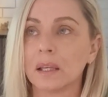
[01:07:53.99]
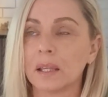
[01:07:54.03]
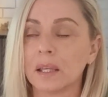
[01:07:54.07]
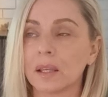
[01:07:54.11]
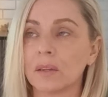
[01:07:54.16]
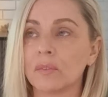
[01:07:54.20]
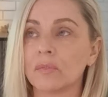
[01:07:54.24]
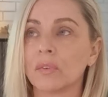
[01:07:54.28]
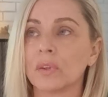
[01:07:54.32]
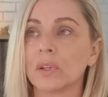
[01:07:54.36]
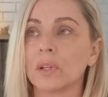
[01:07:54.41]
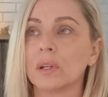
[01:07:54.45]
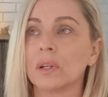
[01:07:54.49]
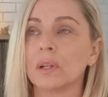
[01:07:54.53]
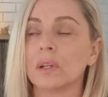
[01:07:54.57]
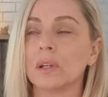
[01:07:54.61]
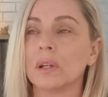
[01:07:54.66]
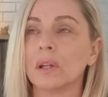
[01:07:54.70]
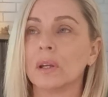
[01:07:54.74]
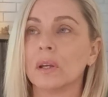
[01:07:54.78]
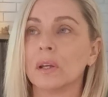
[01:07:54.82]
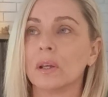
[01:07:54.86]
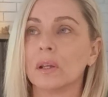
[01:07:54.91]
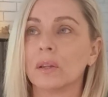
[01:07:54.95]

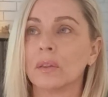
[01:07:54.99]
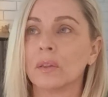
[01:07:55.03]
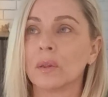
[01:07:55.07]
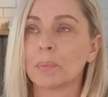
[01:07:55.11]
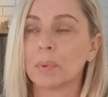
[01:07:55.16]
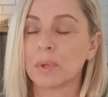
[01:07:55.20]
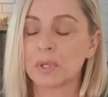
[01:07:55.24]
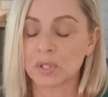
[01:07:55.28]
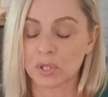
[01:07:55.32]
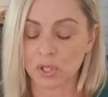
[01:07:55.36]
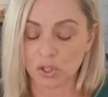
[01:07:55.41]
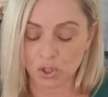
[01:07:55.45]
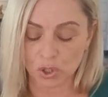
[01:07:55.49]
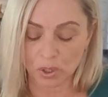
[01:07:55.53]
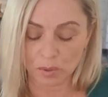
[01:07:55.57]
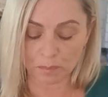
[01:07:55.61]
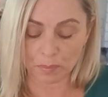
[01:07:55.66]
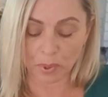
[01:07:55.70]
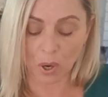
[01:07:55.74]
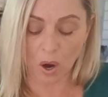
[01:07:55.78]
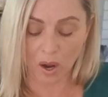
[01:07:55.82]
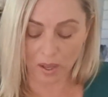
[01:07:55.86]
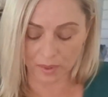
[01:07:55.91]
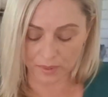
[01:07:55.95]
given the position
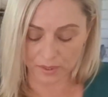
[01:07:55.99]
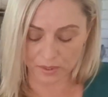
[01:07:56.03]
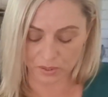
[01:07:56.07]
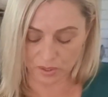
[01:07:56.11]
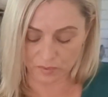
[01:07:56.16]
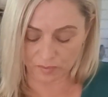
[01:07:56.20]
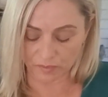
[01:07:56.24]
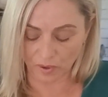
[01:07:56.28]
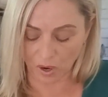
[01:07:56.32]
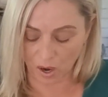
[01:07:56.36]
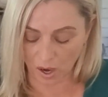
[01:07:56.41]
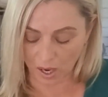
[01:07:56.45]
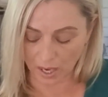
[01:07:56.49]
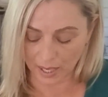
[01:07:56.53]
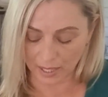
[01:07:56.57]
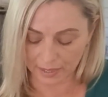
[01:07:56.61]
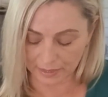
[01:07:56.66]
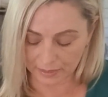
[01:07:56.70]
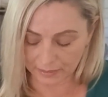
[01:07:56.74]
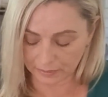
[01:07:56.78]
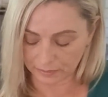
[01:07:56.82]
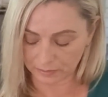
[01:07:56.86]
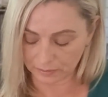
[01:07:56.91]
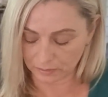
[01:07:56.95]
by the
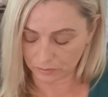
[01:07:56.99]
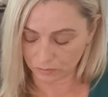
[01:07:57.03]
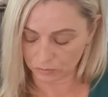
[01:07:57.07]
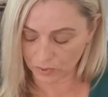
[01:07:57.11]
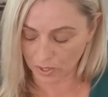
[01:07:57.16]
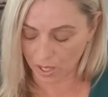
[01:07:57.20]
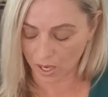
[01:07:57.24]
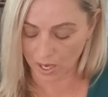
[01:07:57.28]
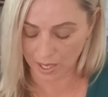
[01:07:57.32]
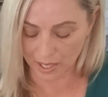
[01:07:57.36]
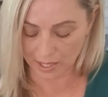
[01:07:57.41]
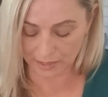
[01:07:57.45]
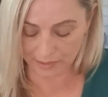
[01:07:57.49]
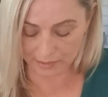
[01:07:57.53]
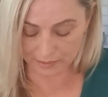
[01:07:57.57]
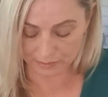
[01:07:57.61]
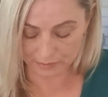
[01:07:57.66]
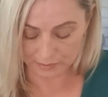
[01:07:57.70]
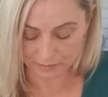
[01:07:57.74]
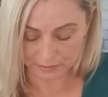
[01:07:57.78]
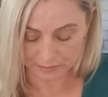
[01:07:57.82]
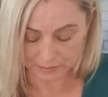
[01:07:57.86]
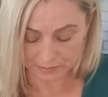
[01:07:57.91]
divine, right?